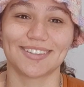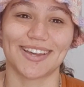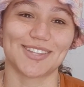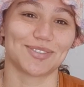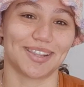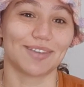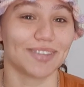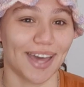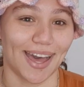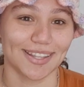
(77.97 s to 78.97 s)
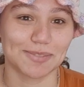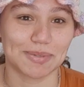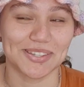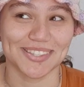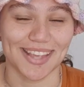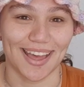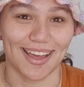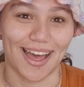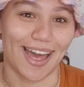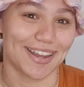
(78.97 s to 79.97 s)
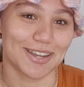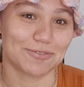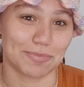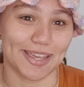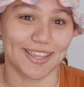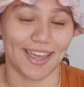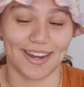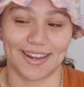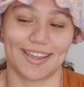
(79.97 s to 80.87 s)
You guys will love the hat because I loved making it,